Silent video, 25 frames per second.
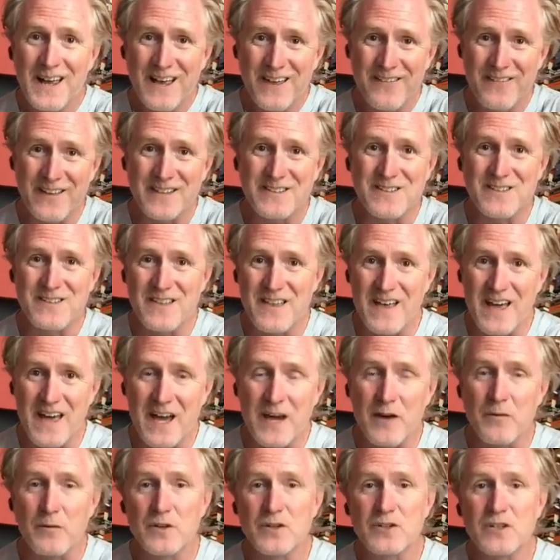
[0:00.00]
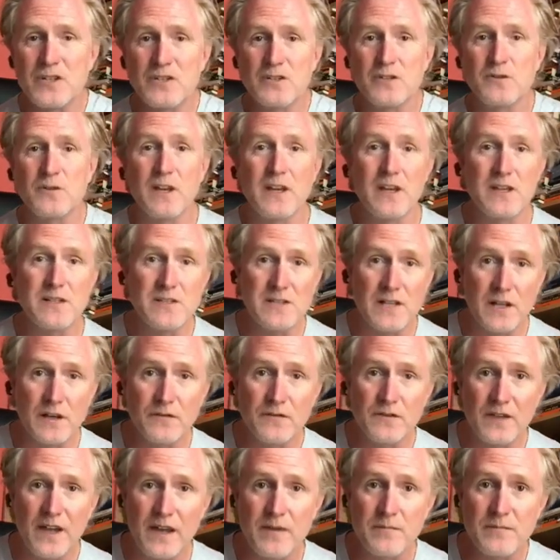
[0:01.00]
That's there when she's doing her
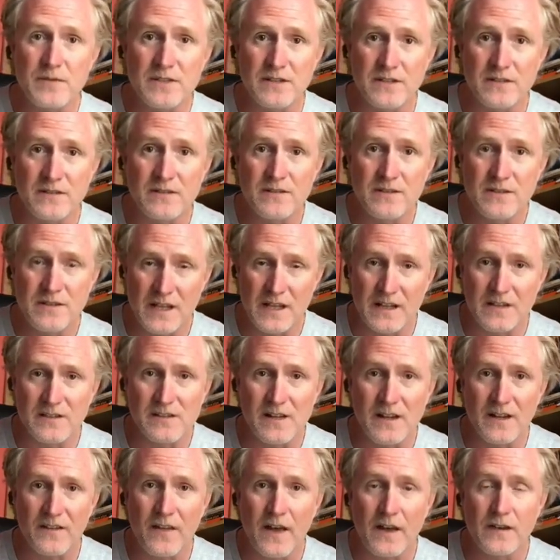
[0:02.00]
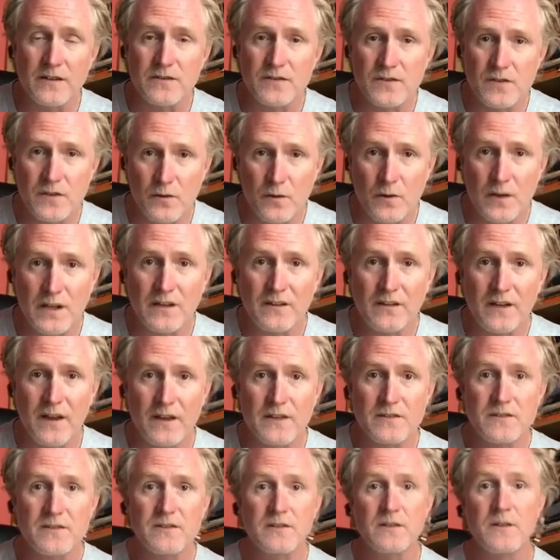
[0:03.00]
self-tapes and things like that, and screen
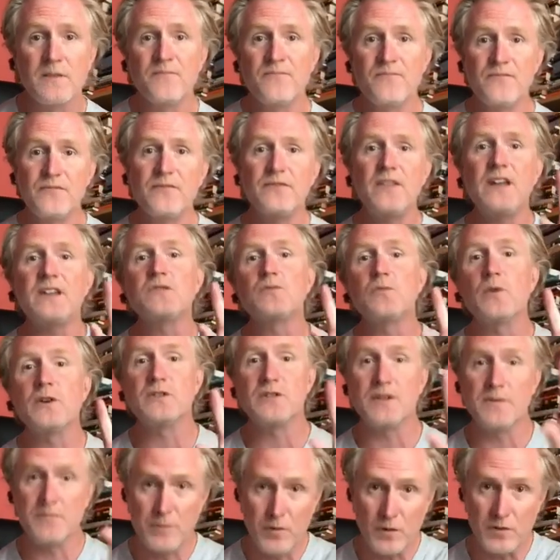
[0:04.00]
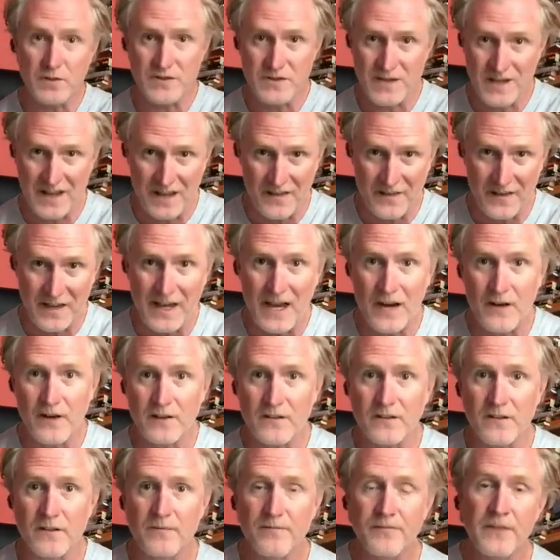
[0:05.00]
tests. That's where she puts the other
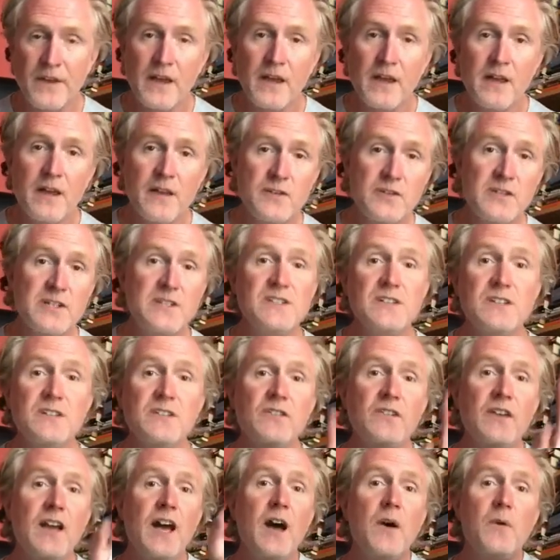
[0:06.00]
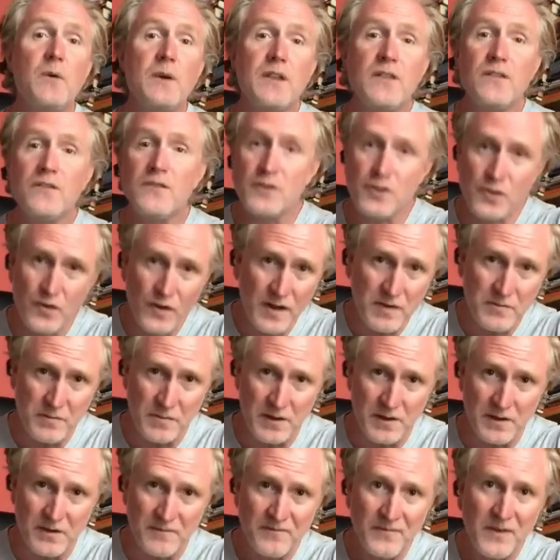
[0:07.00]
character. She's endowing the
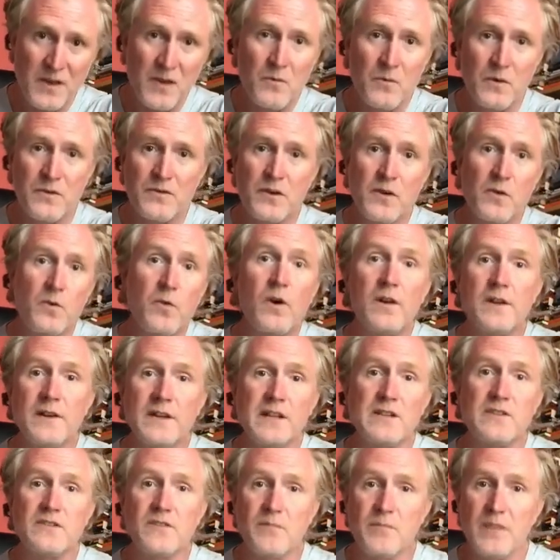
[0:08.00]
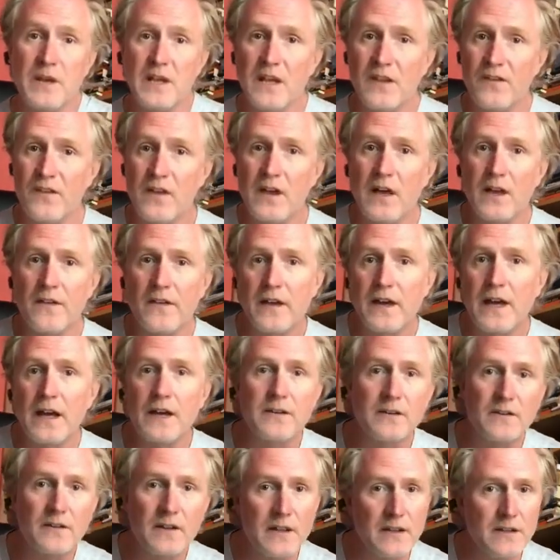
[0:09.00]
treadmill with the qualities of being the other
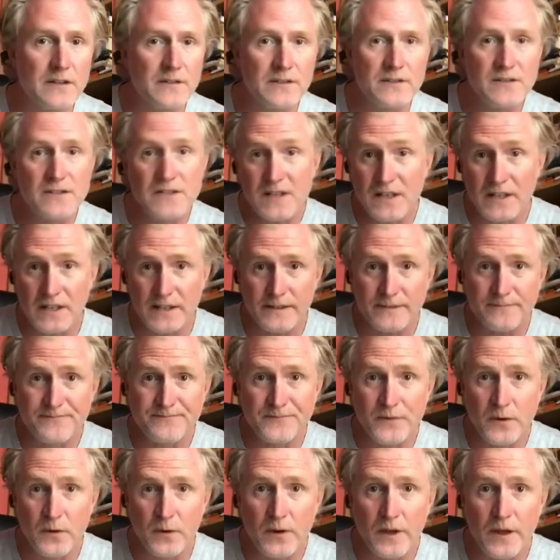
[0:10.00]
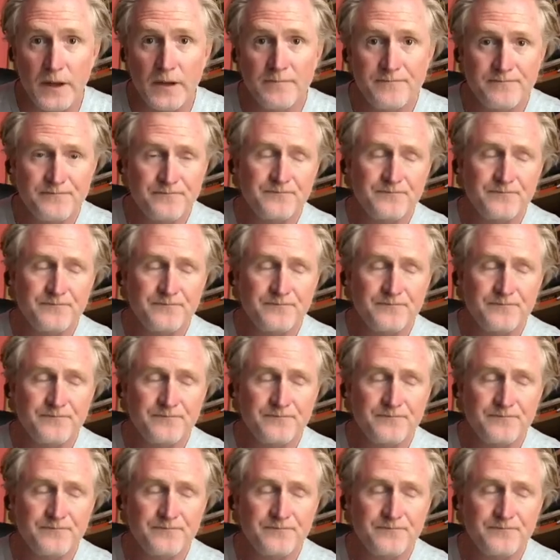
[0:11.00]
character in the scene, okay?